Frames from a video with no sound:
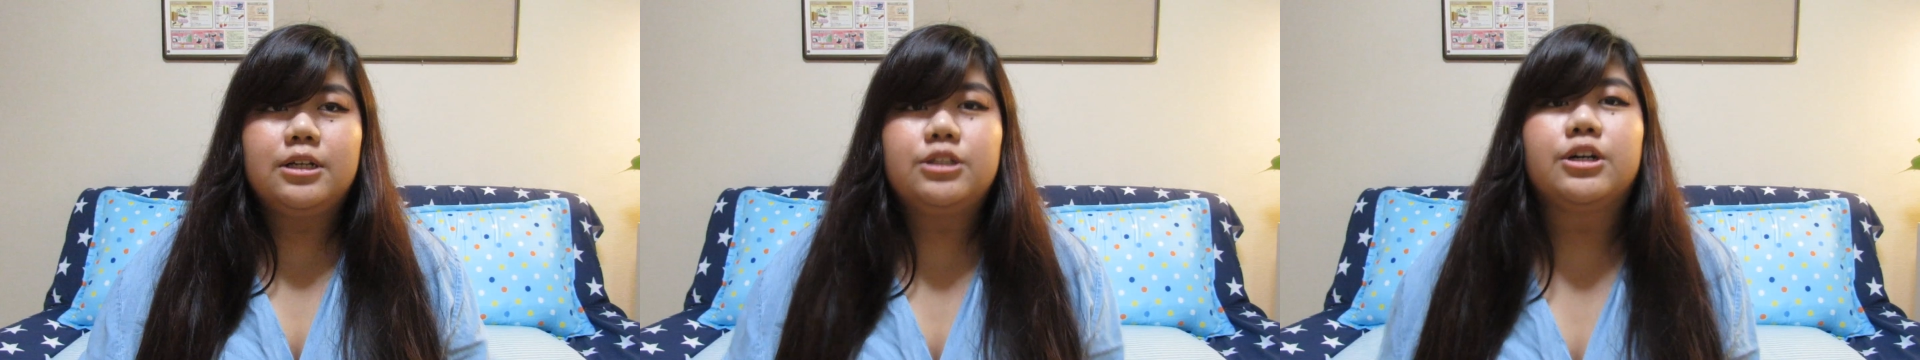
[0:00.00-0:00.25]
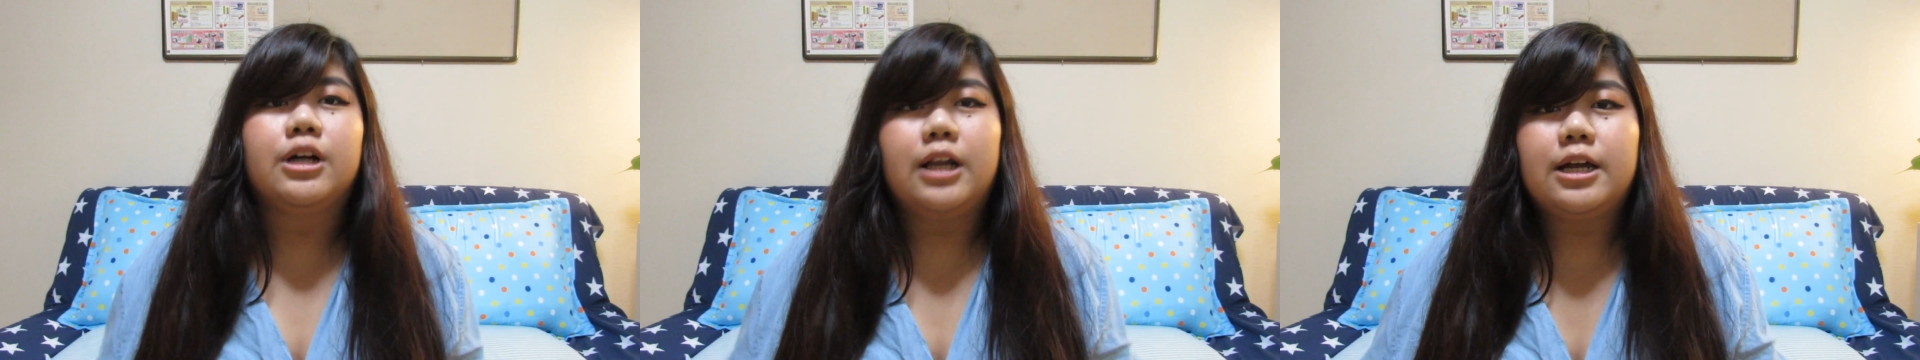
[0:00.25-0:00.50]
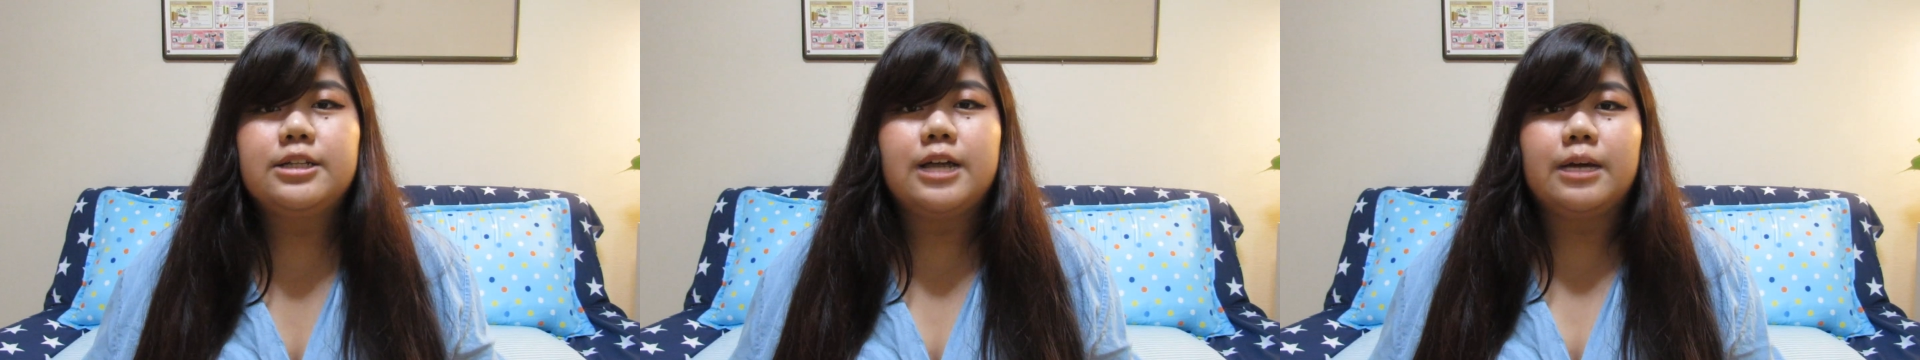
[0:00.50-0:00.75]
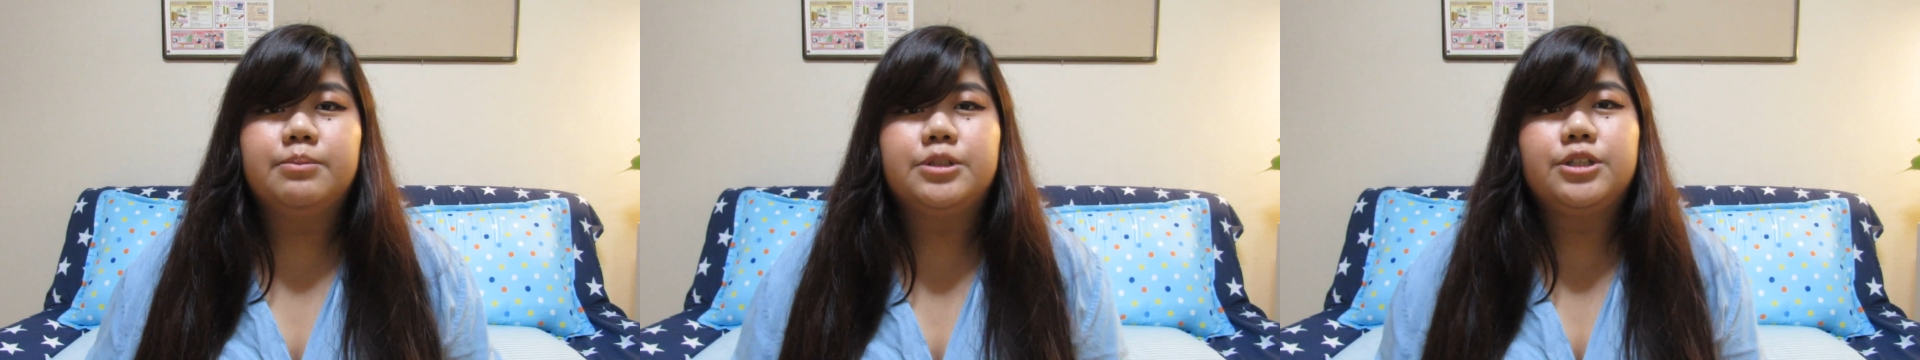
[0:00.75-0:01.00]
It took a lot of
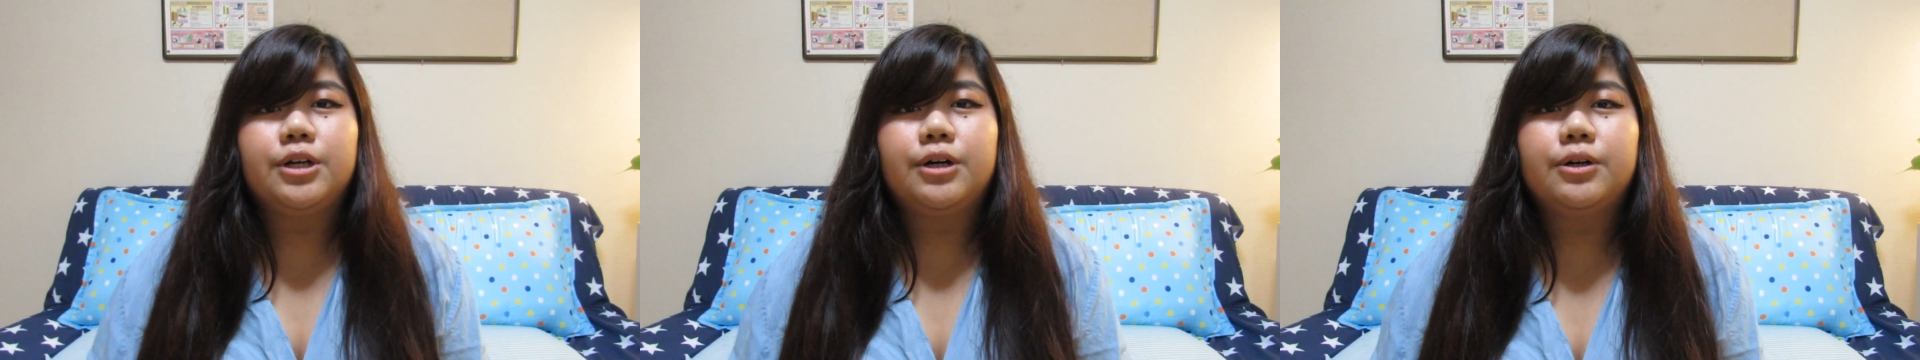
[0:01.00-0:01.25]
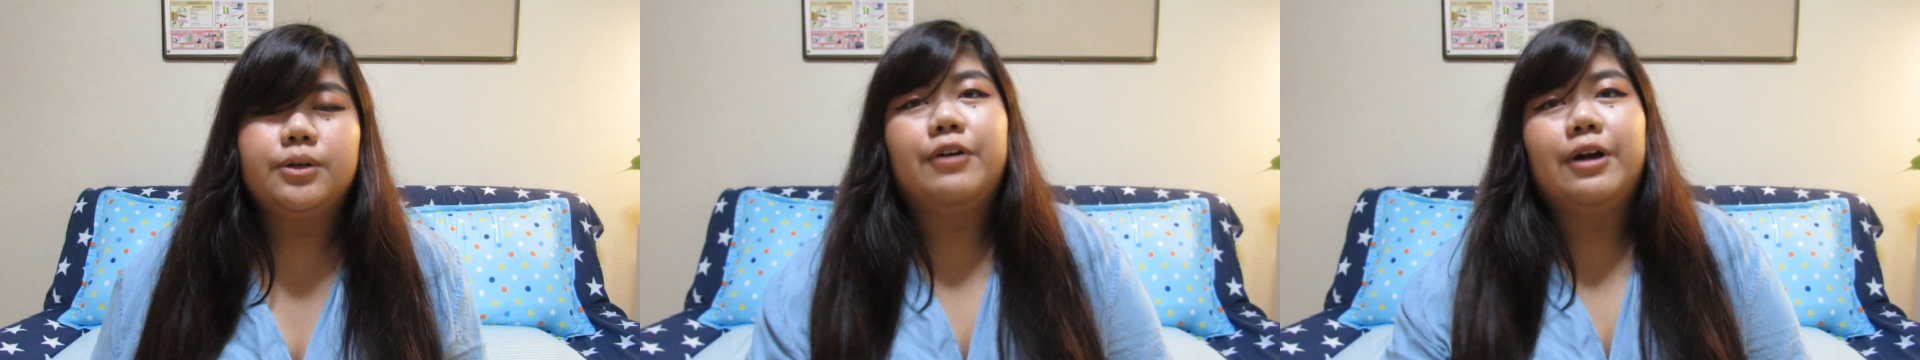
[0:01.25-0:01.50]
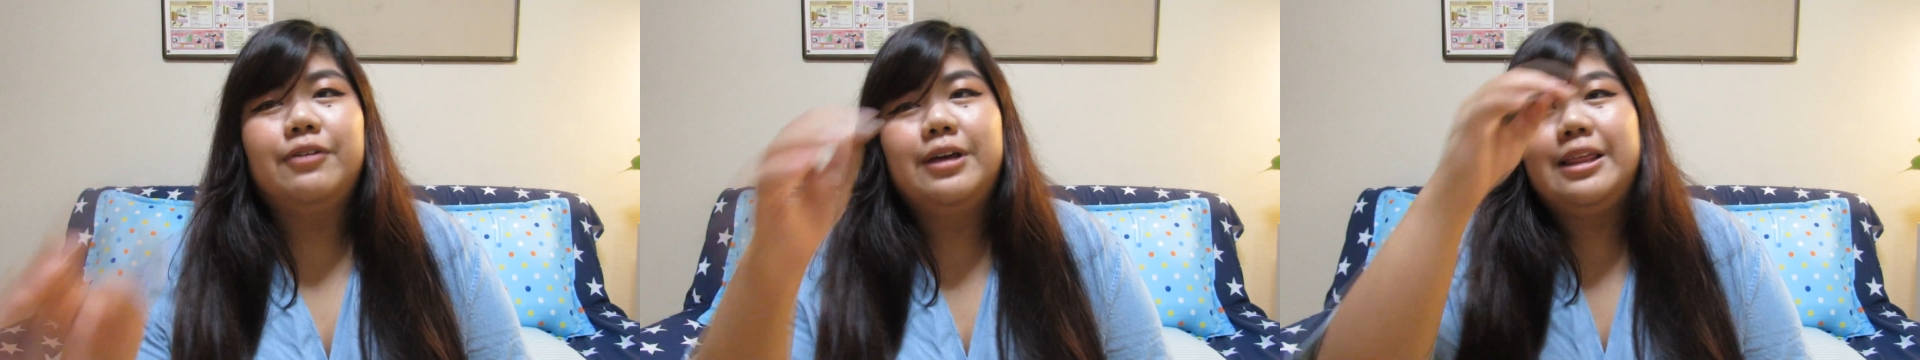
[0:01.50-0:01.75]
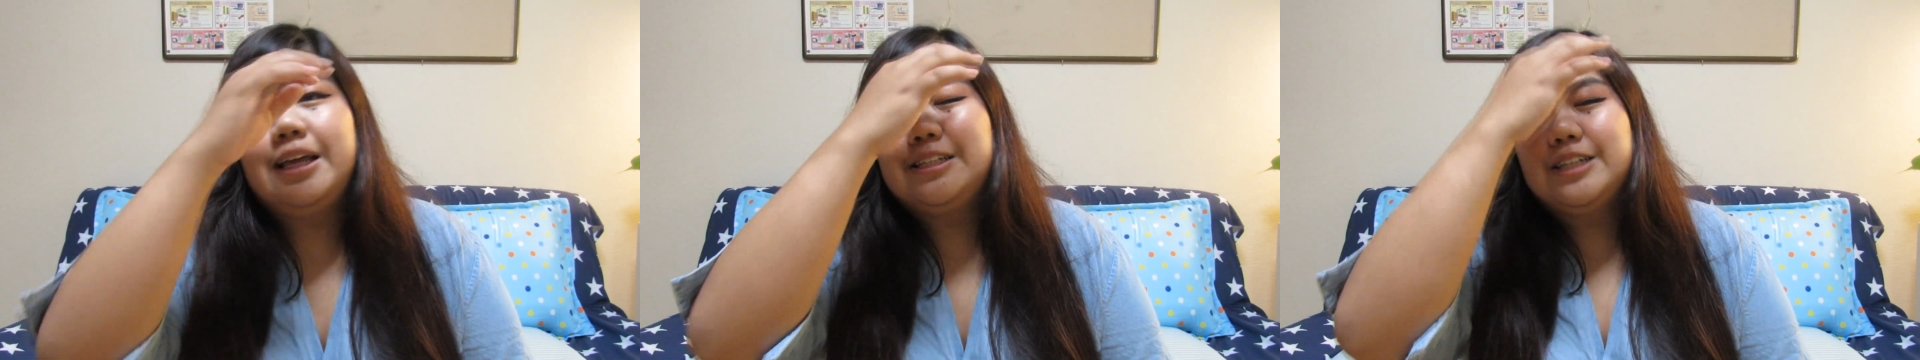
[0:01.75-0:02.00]
time. So for
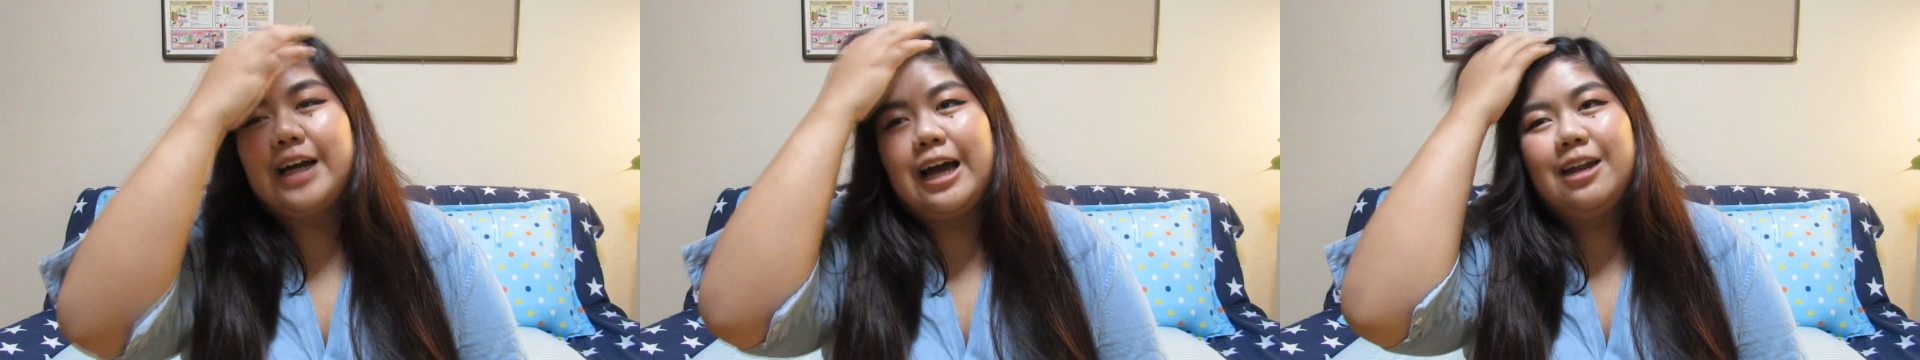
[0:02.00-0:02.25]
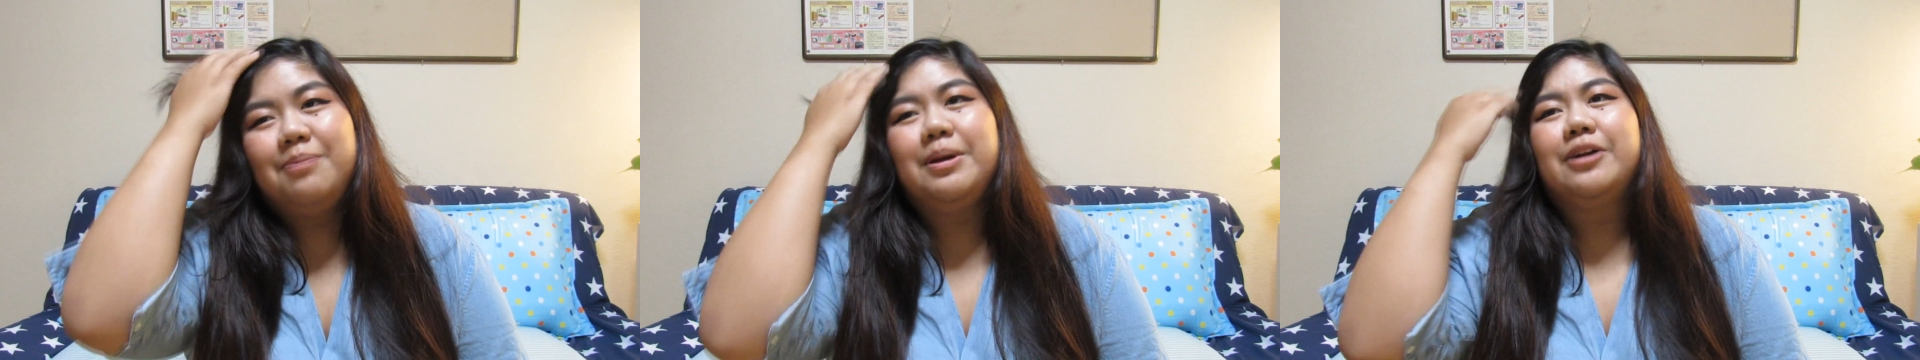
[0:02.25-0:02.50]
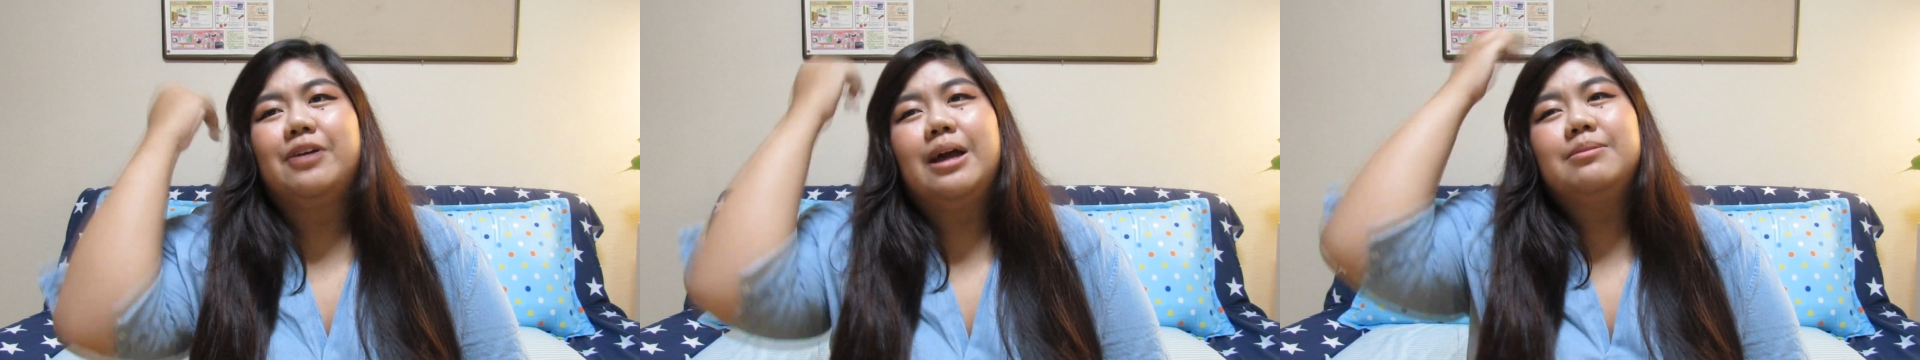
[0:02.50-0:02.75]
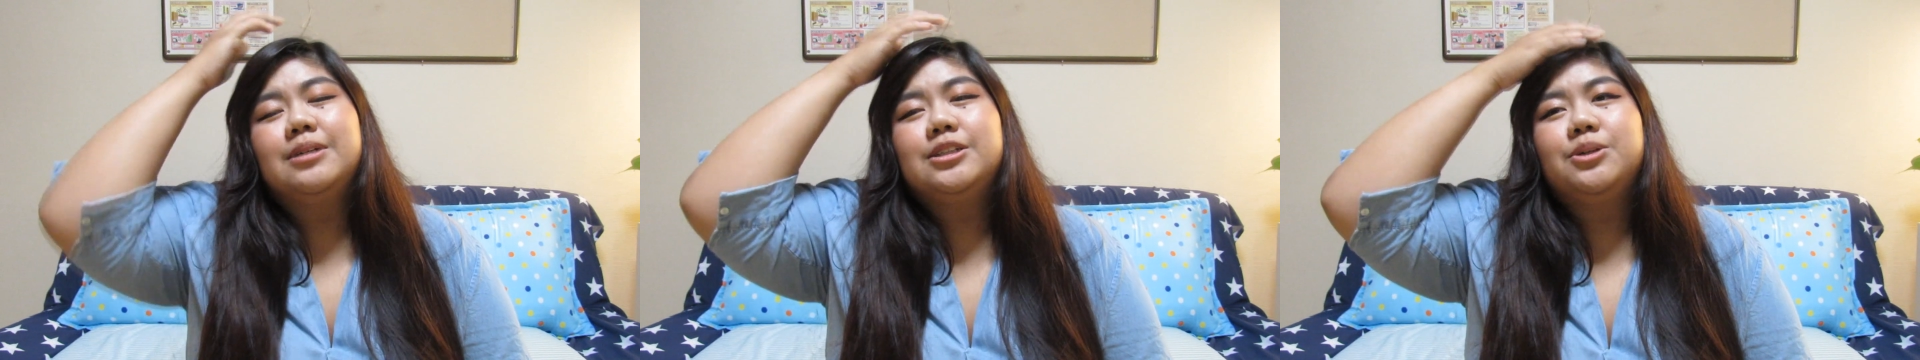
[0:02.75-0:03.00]
everything to kind of be
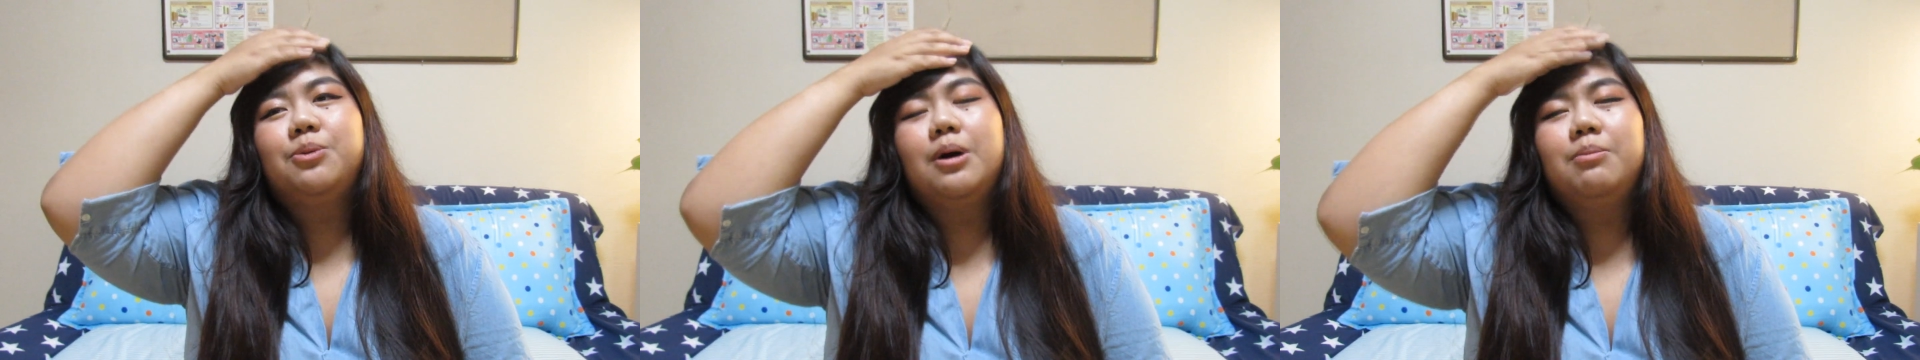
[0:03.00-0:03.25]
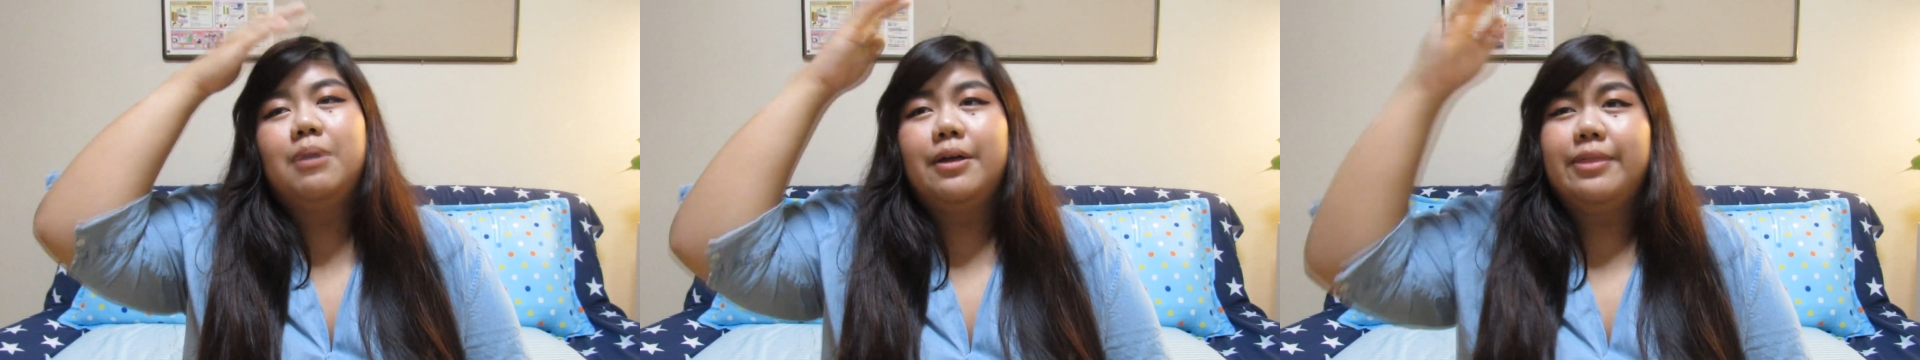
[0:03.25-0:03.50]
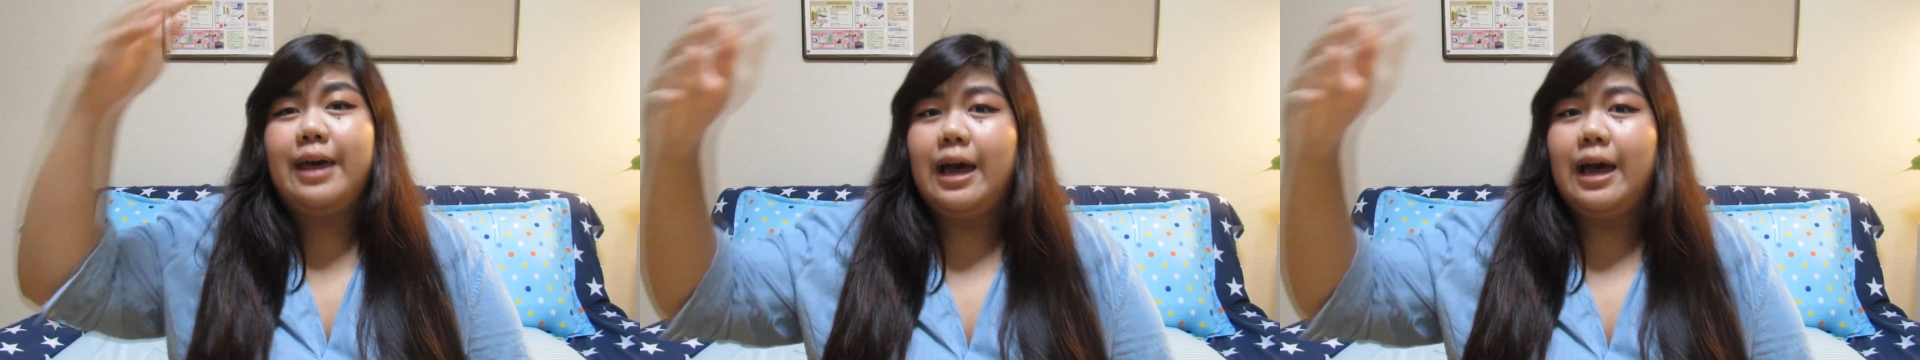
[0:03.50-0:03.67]
crammed into 1 month